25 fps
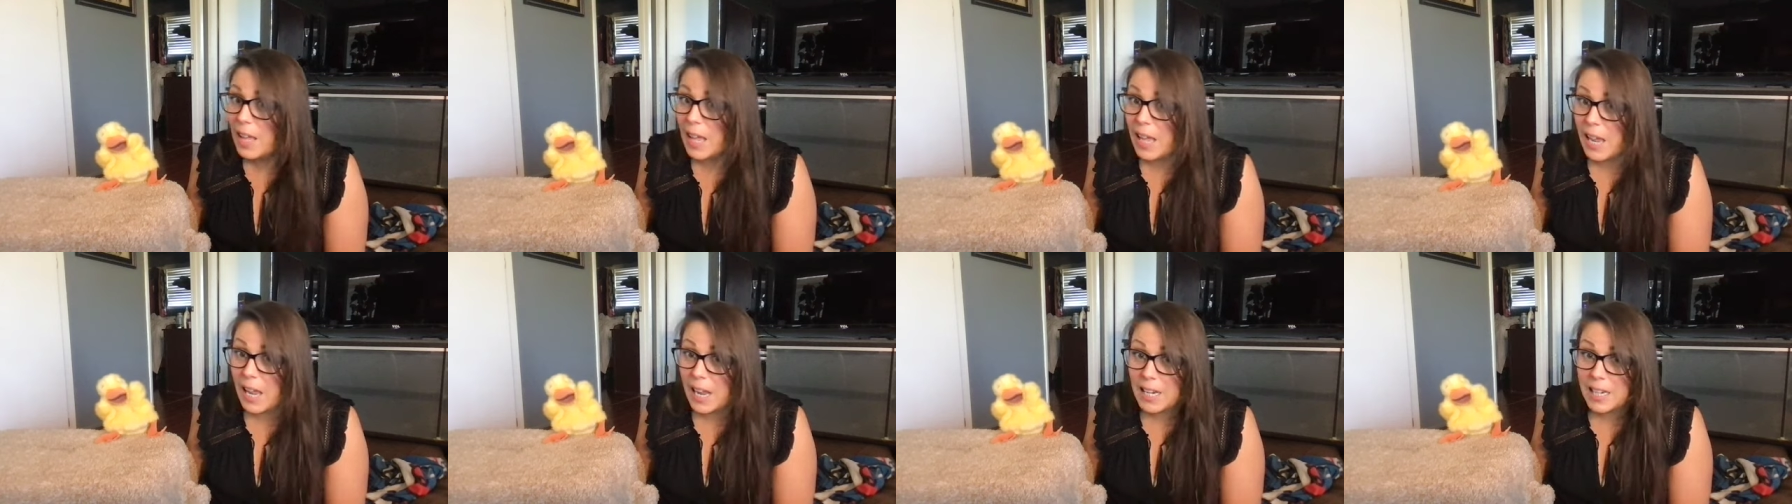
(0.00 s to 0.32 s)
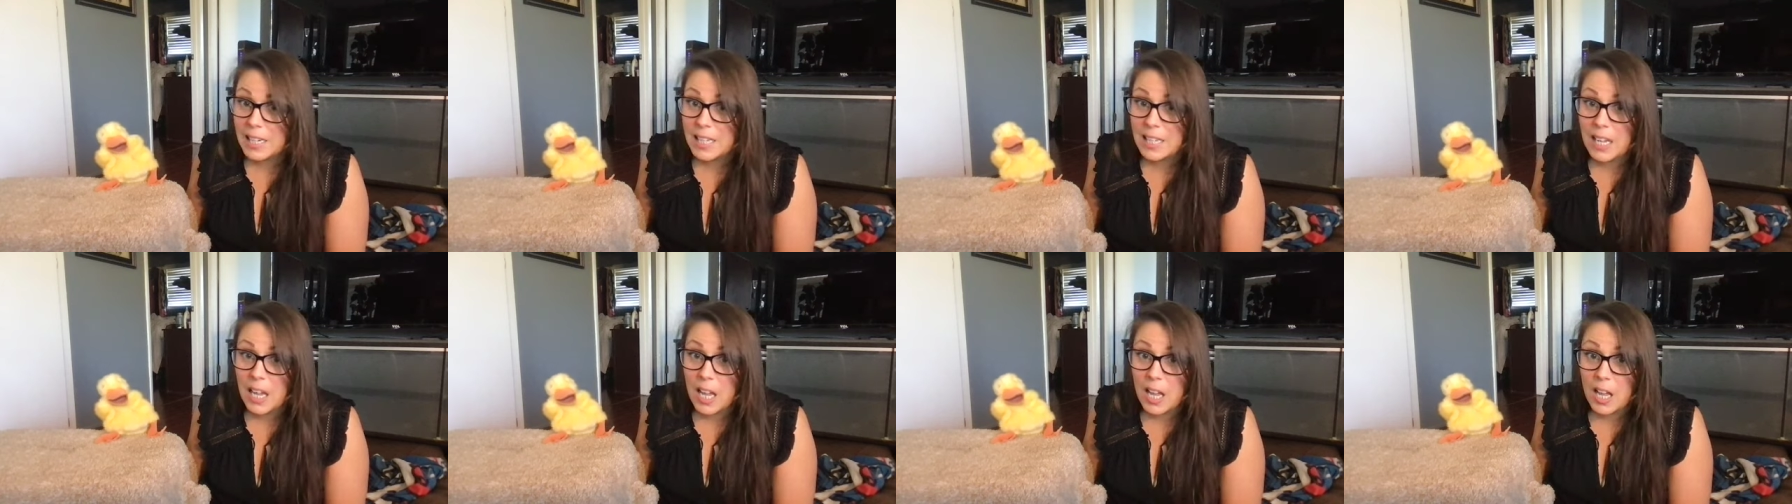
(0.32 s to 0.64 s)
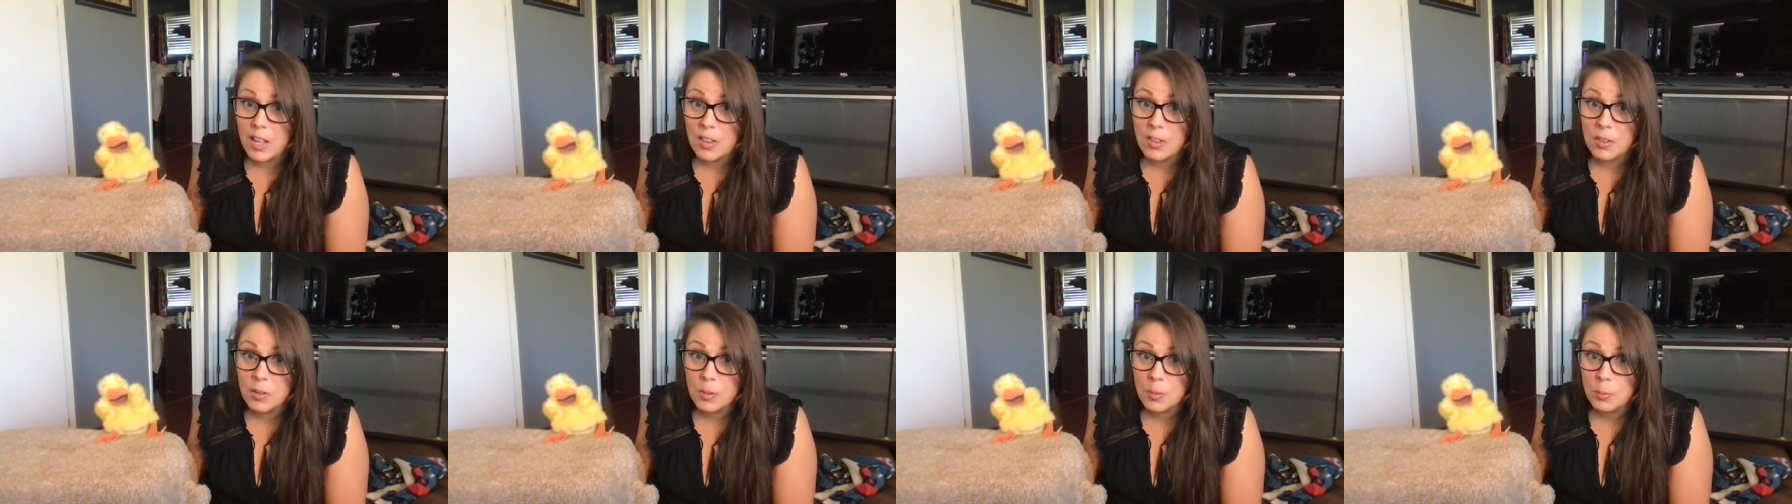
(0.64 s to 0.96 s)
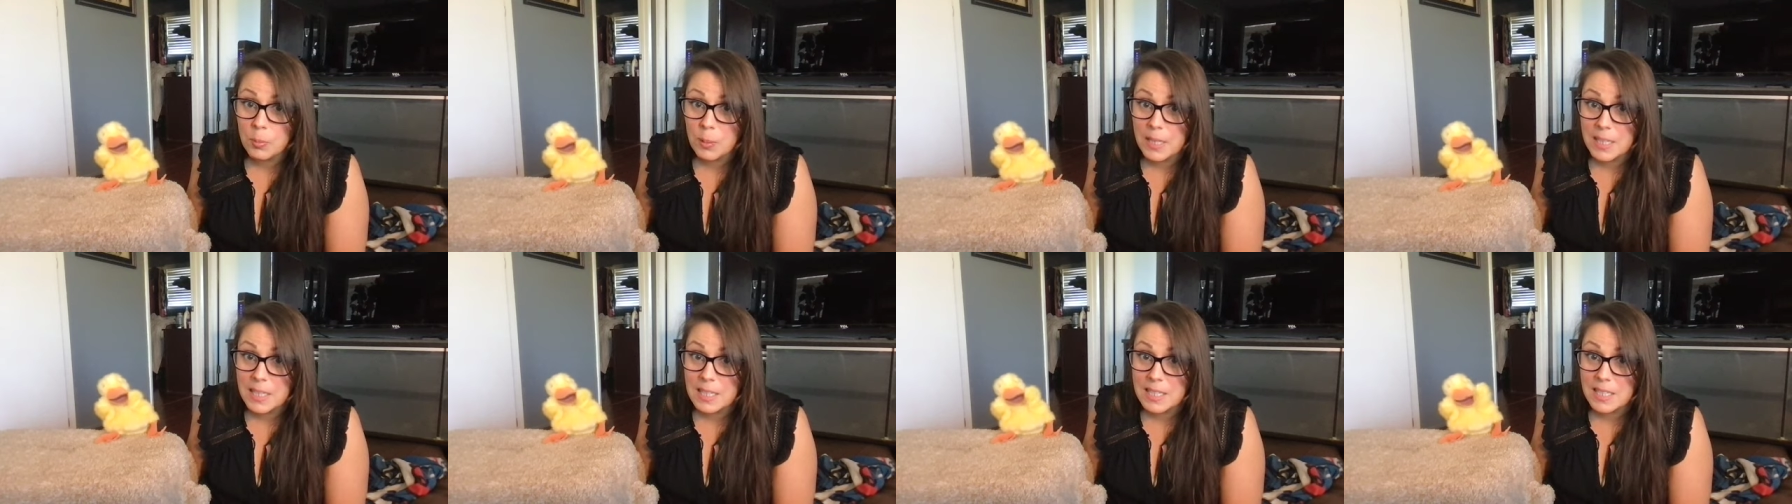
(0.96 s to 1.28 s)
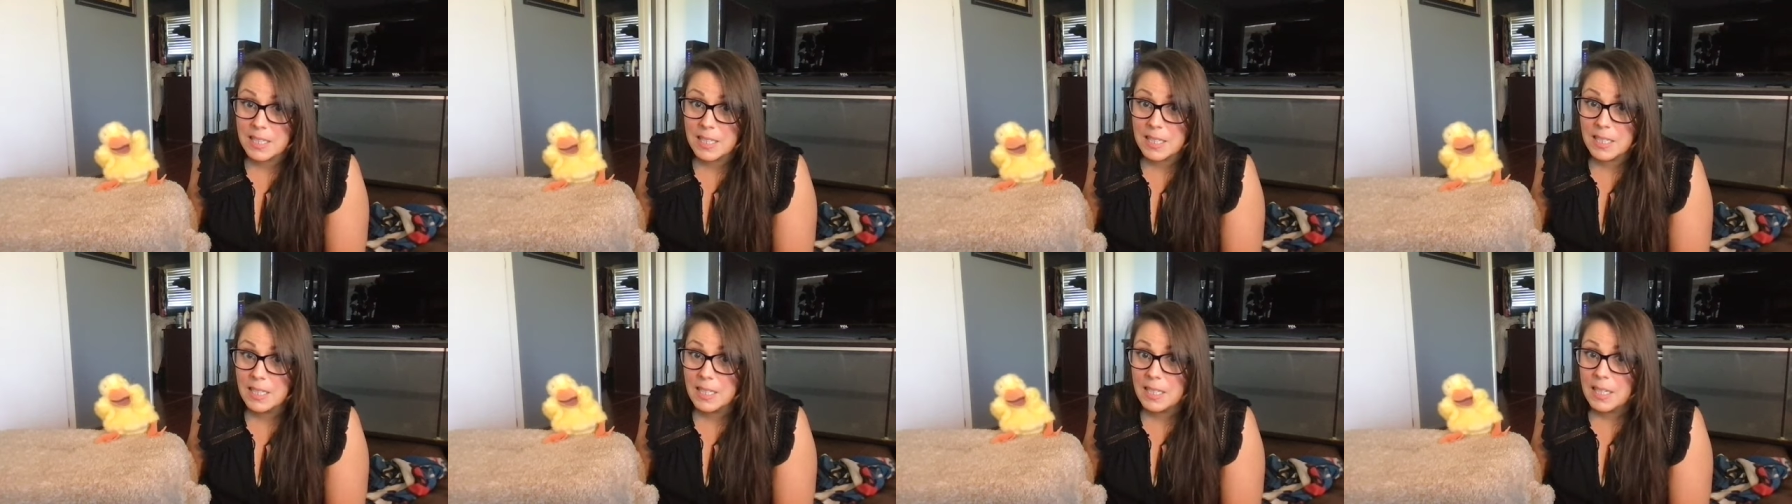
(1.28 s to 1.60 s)
any other
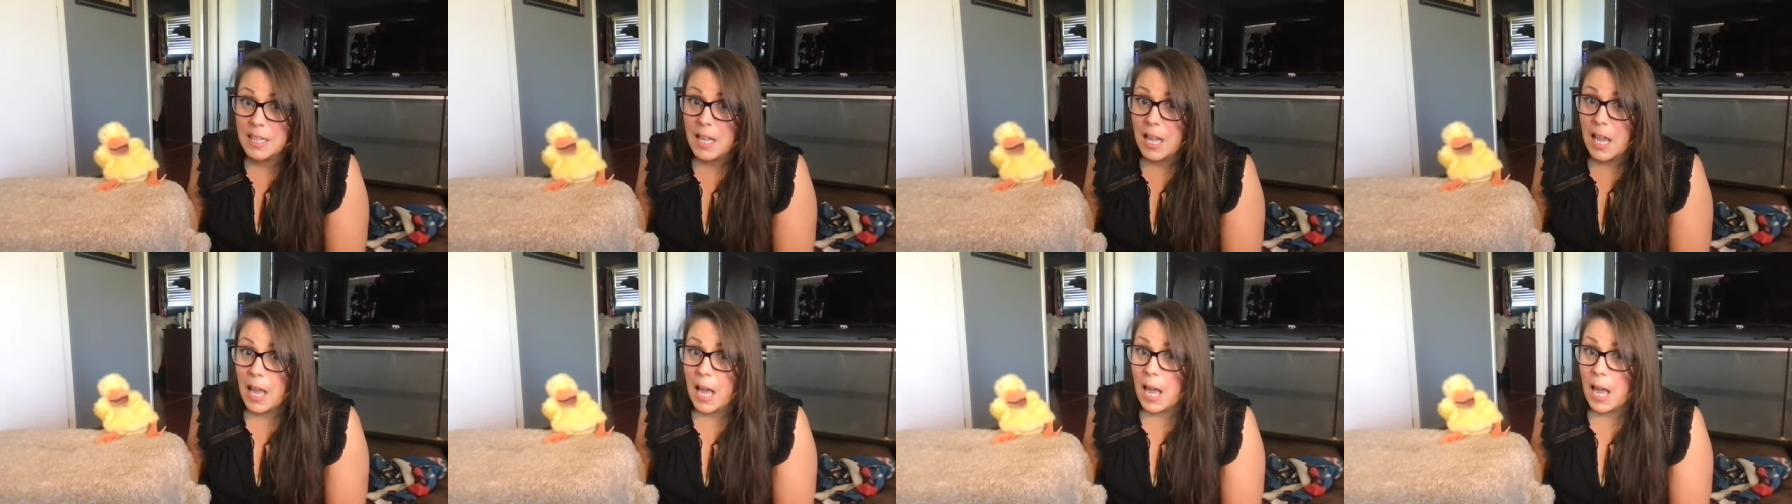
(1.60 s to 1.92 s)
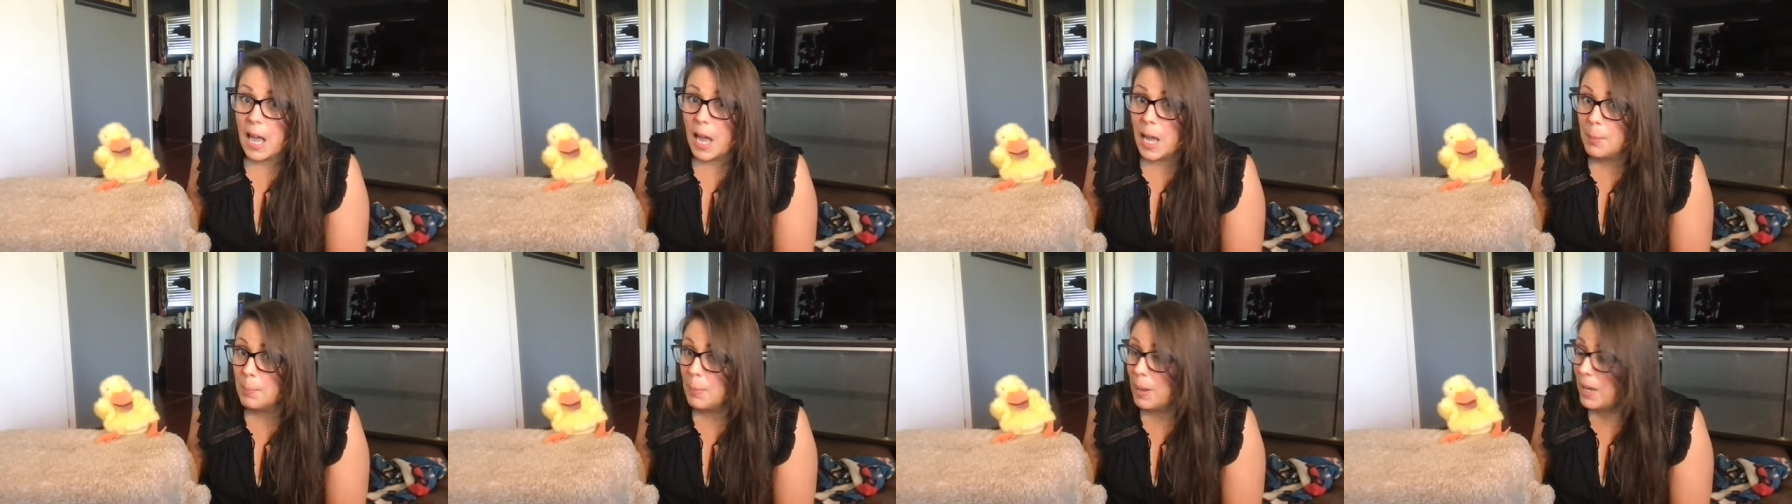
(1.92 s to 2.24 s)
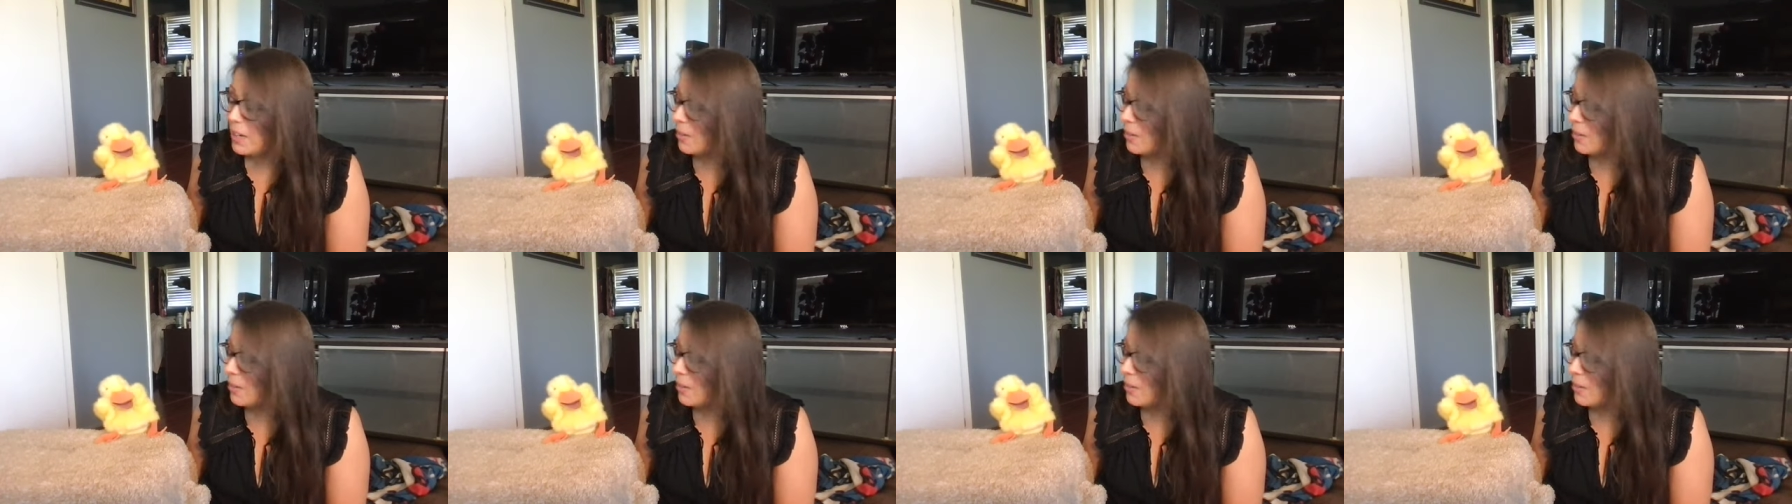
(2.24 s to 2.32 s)
reason I might